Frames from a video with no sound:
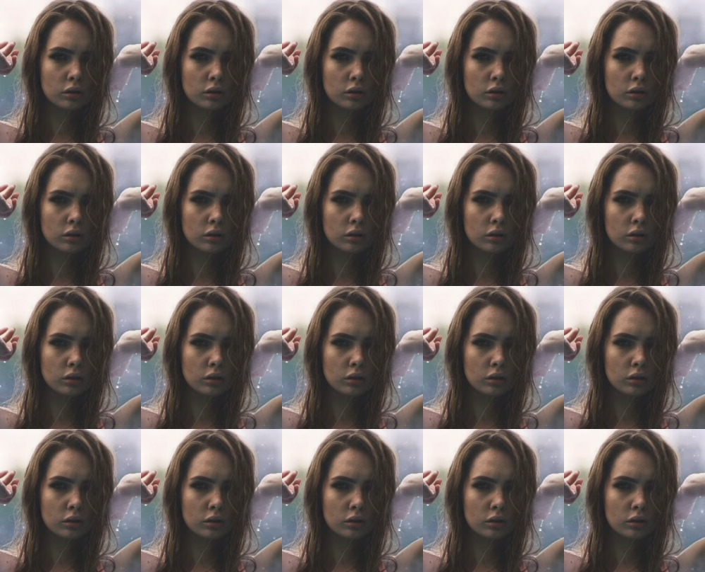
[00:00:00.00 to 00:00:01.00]

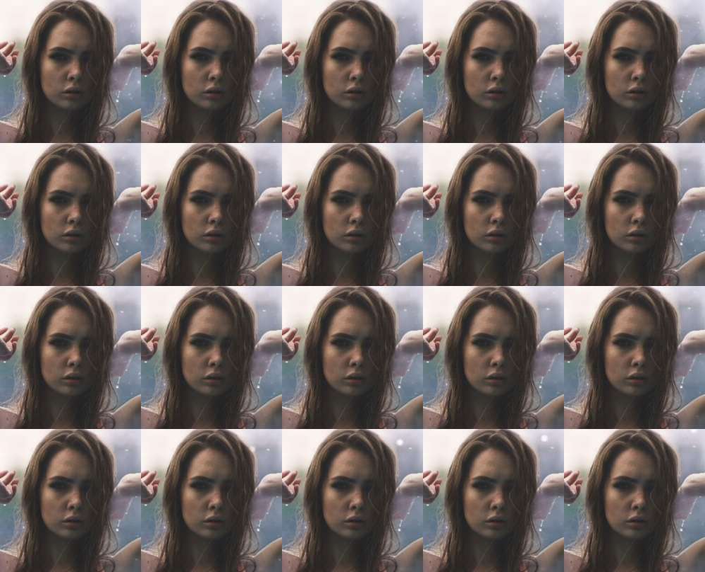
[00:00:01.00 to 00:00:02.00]

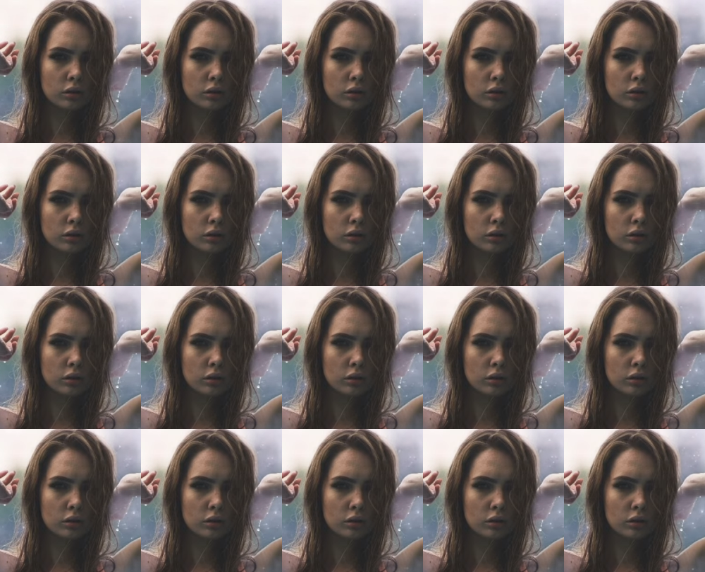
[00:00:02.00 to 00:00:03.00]

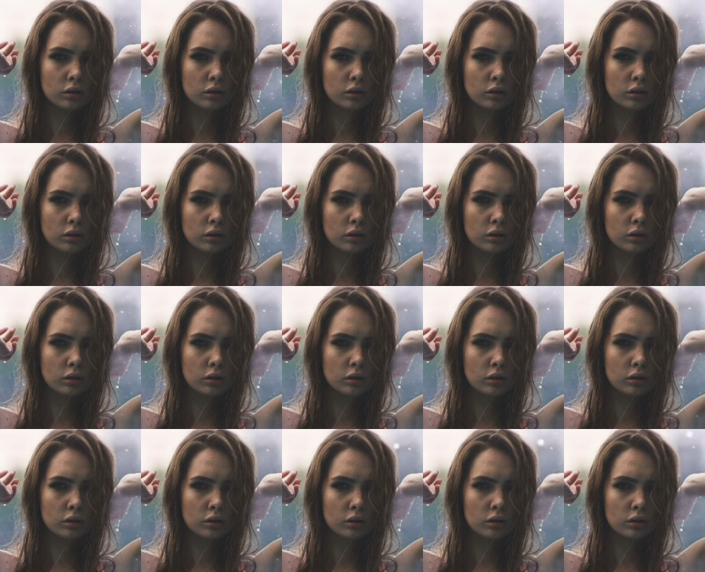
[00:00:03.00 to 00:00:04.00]

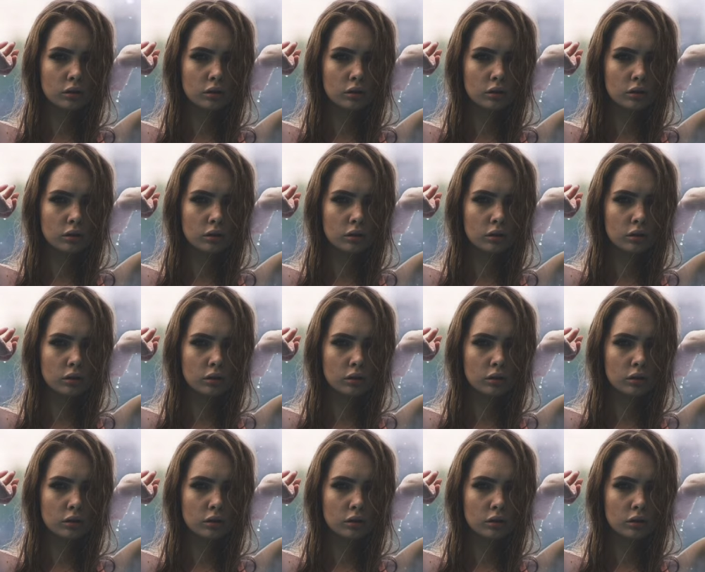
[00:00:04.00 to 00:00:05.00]

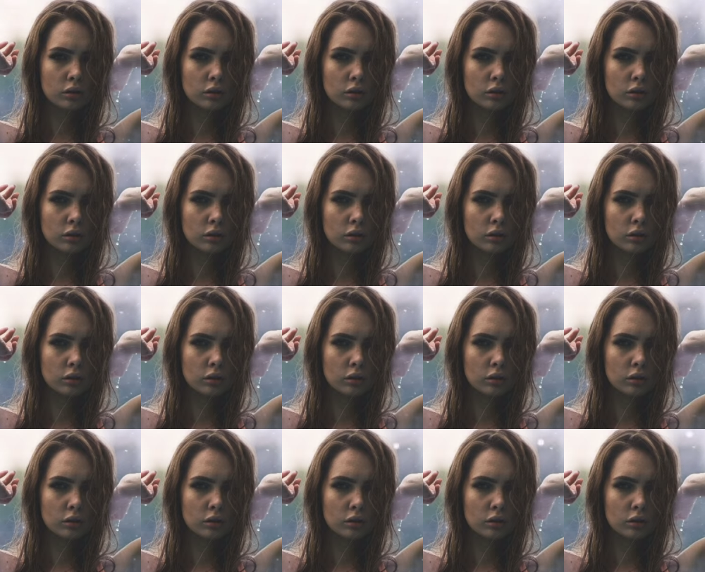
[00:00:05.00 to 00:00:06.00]

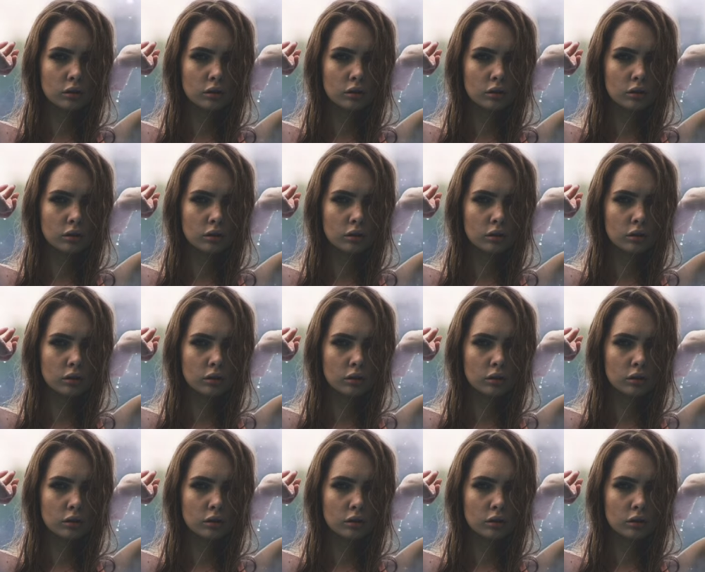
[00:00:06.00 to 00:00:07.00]

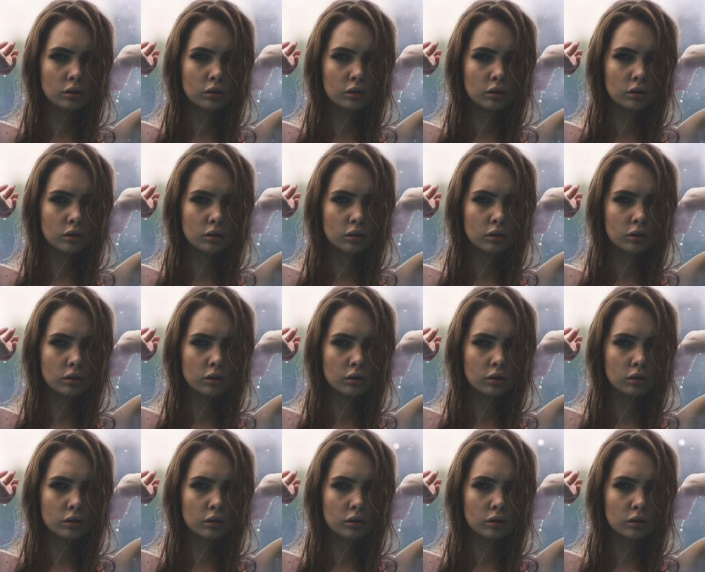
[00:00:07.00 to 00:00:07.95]
The face doesn't move, so there is nothing to read.